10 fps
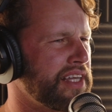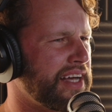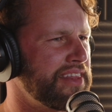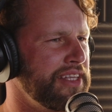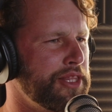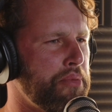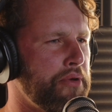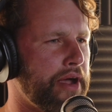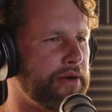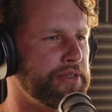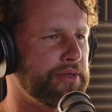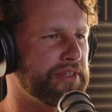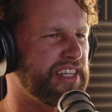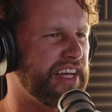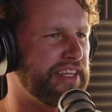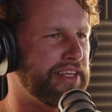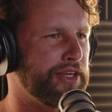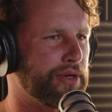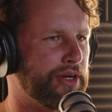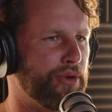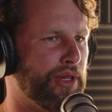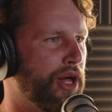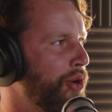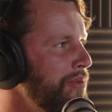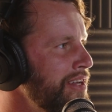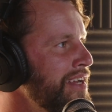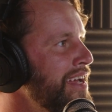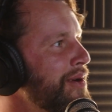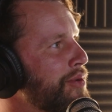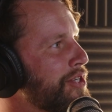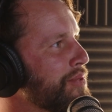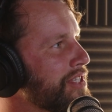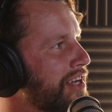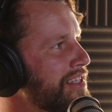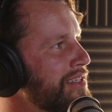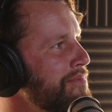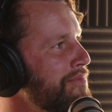like, I think the prerequisite was like that you're an Oklahoman, which was awesome.